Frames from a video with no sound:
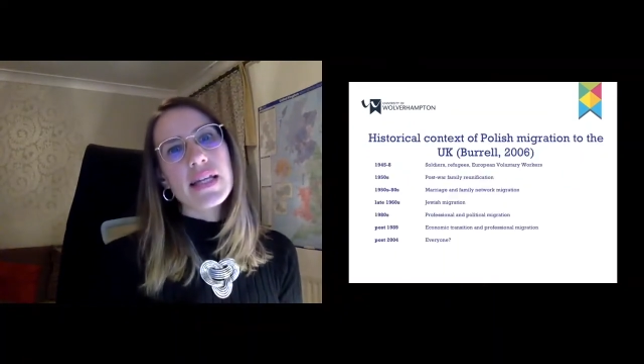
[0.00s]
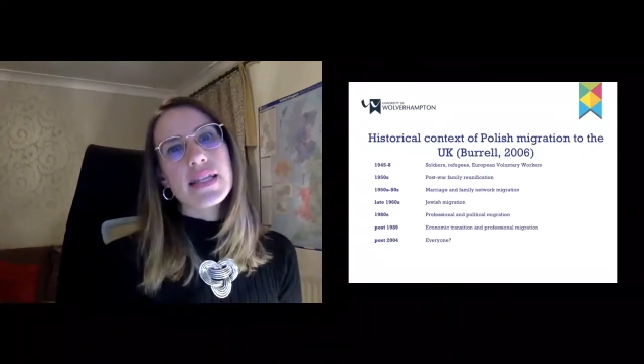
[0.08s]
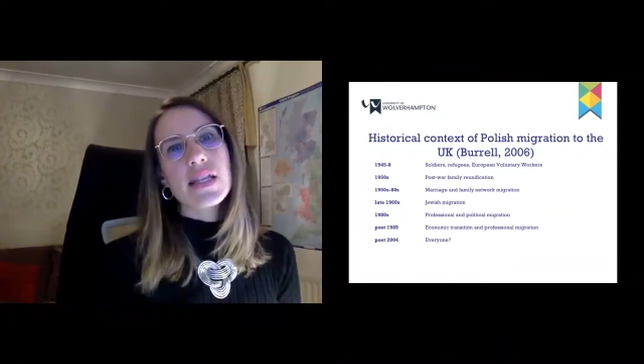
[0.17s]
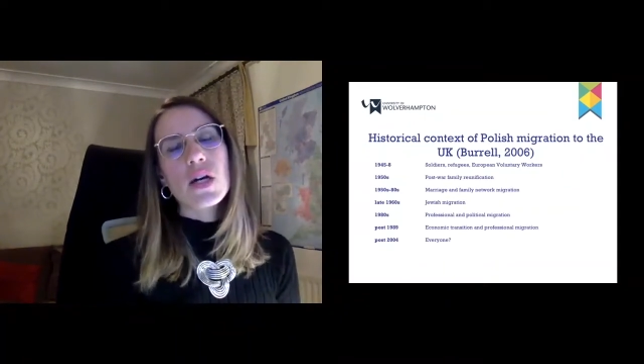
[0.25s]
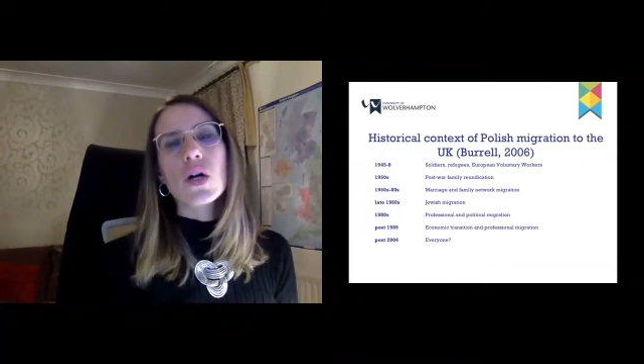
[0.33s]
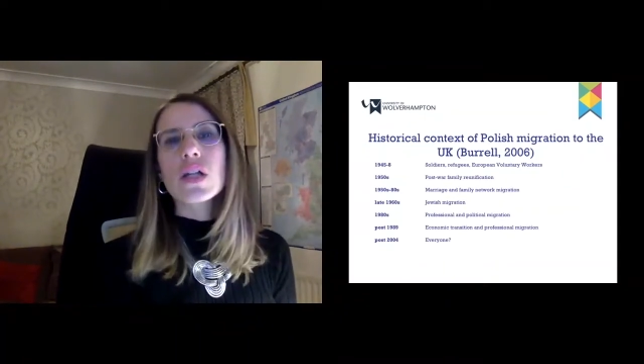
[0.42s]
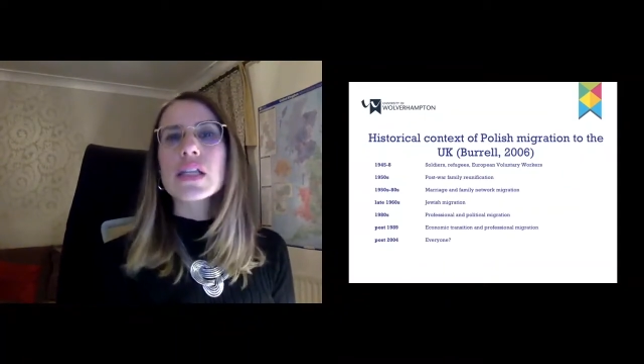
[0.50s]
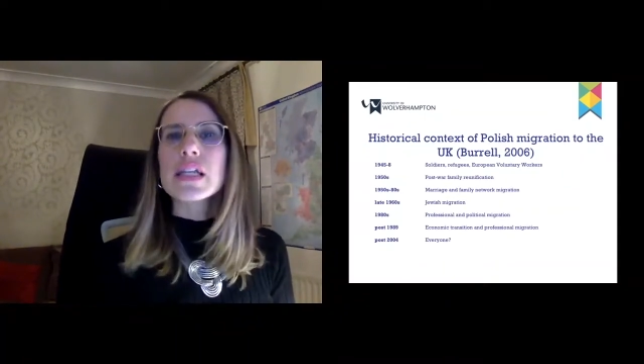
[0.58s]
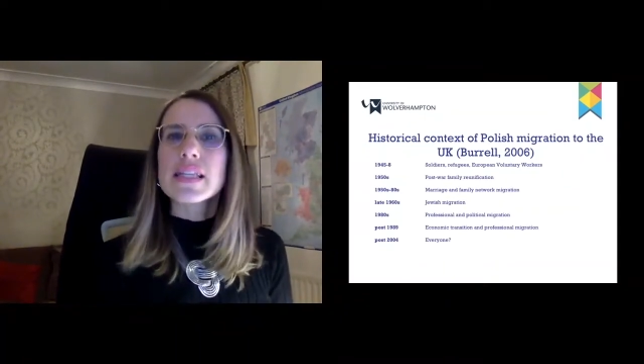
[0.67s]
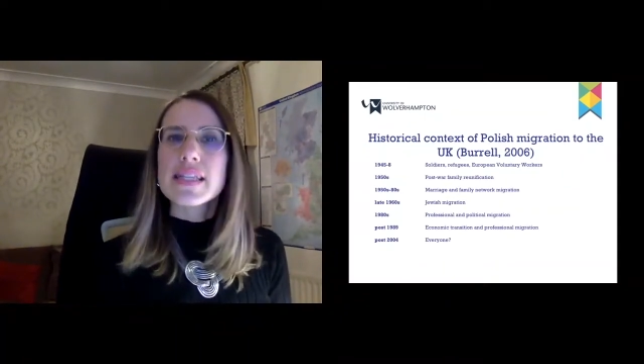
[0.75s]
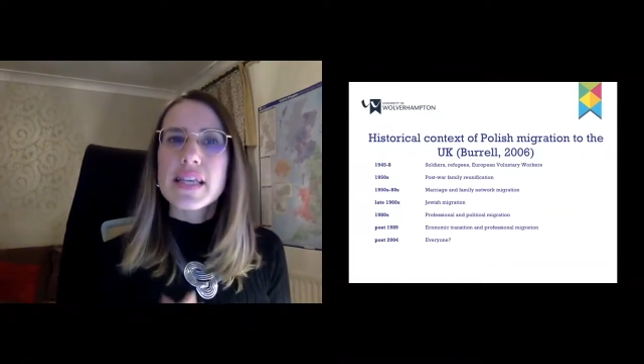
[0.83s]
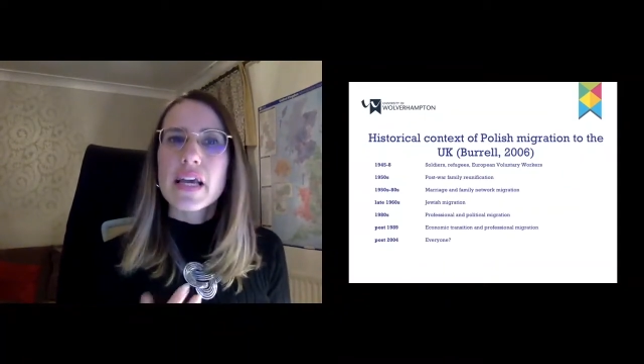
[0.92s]
So
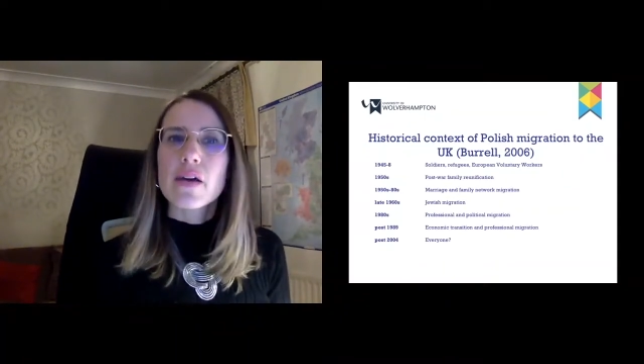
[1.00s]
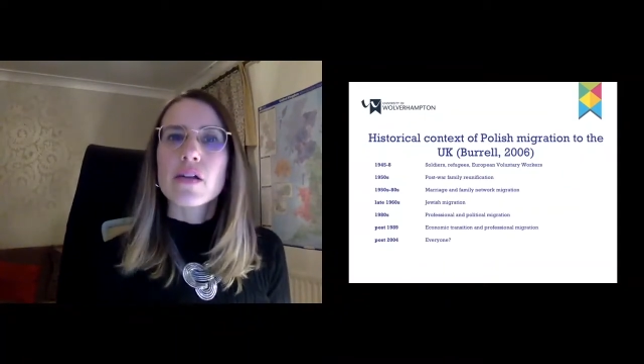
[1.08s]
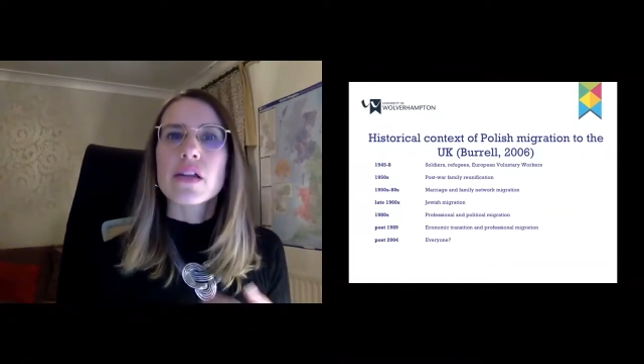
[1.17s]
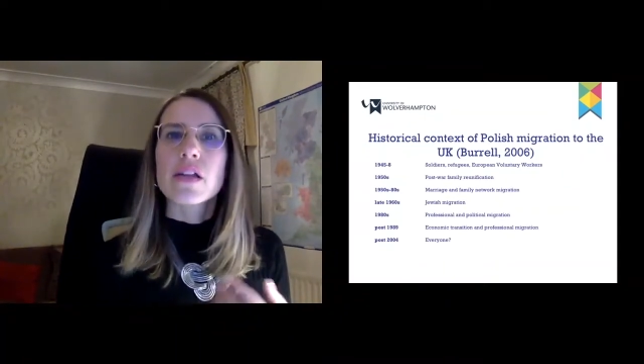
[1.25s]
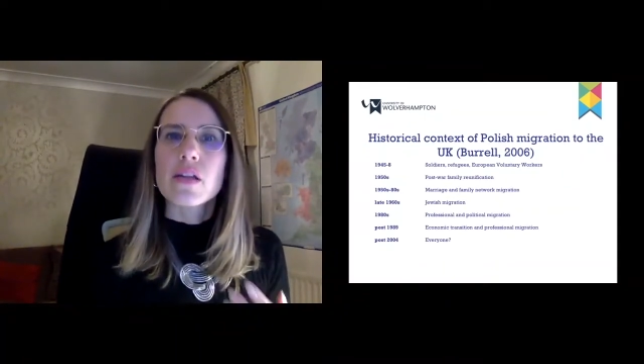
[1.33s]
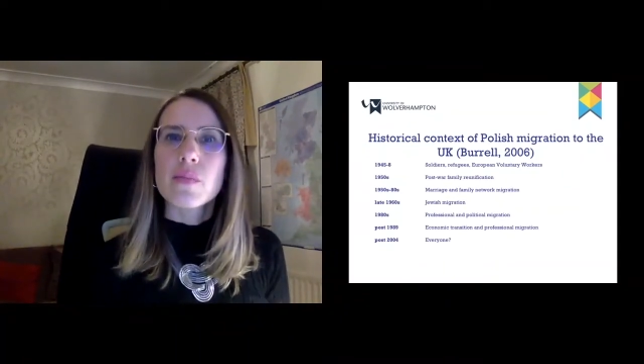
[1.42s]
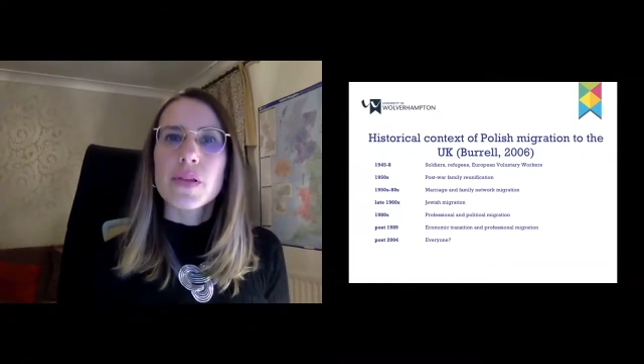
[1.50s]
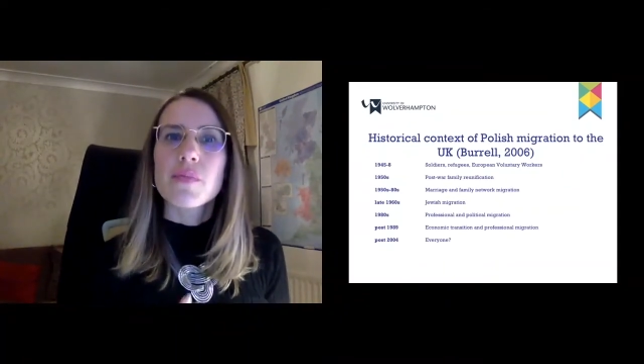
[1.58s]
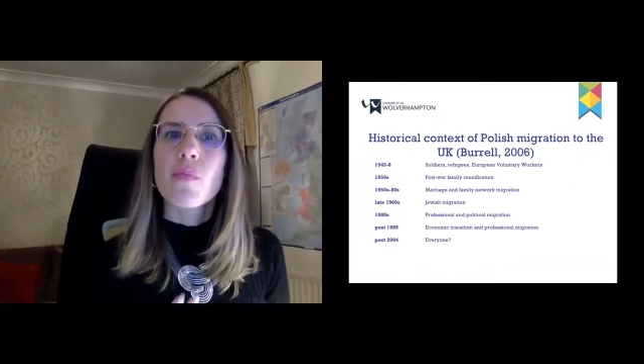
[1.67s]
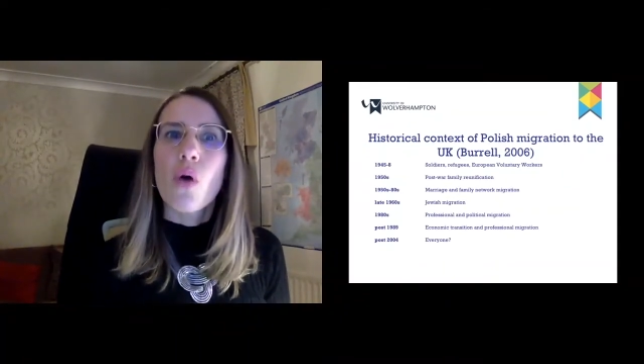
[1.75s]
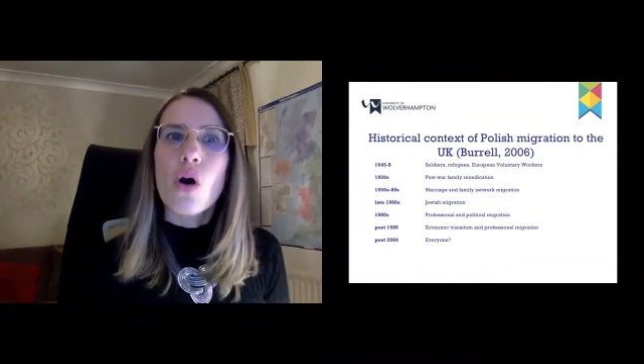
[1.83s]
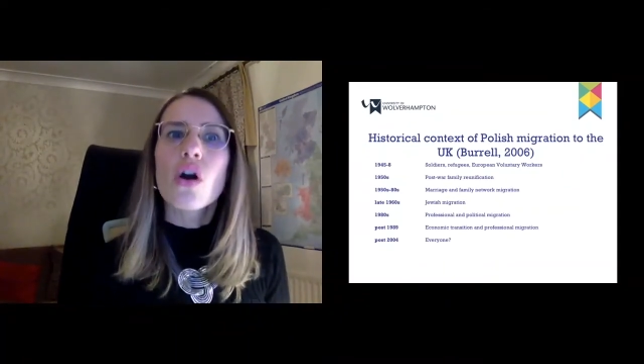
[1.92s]
let's say a little bit
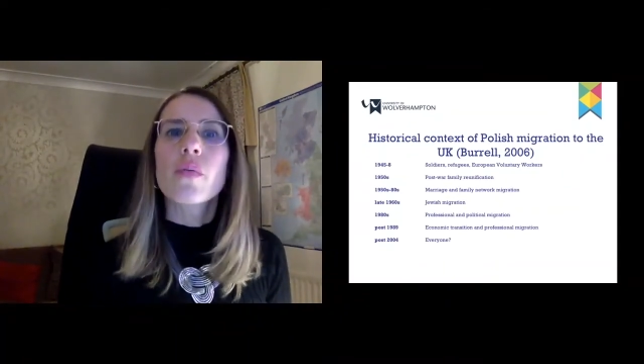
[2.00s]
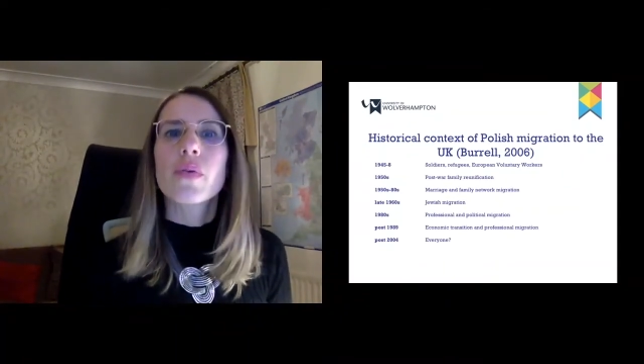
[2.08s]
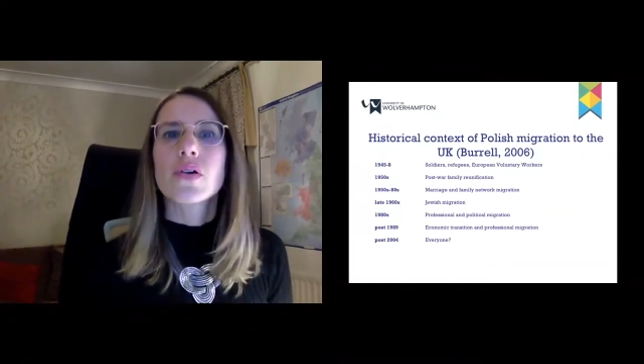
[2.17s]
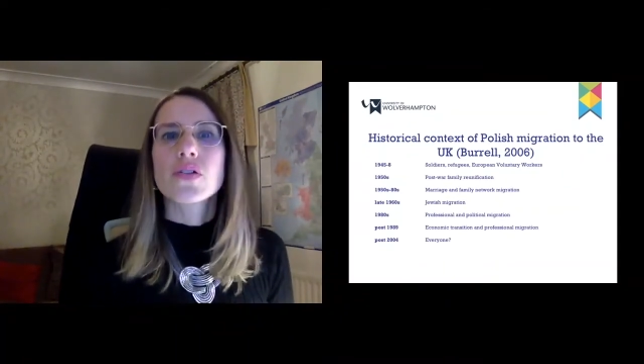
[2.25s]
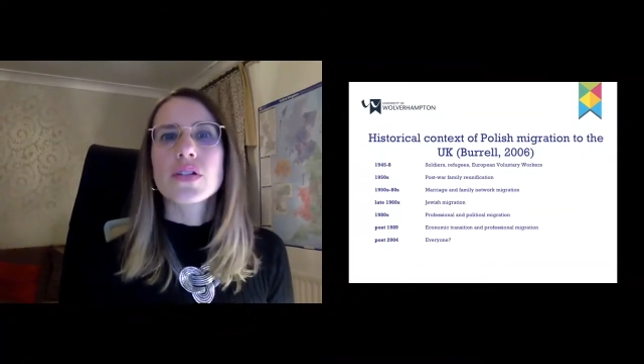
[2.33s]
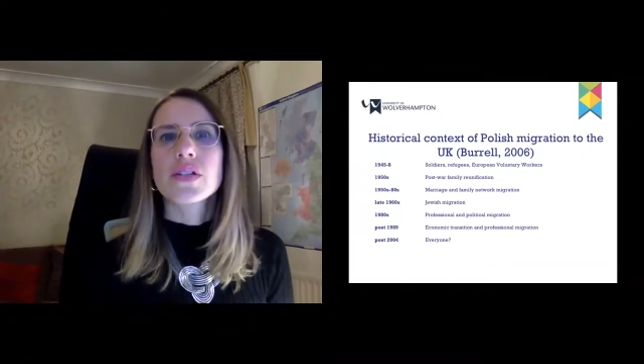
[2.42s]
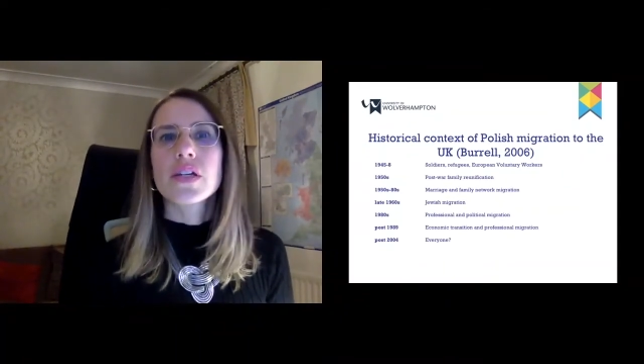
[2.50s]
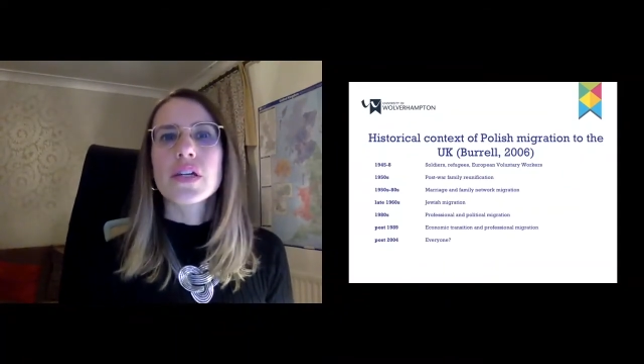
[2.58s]
more about this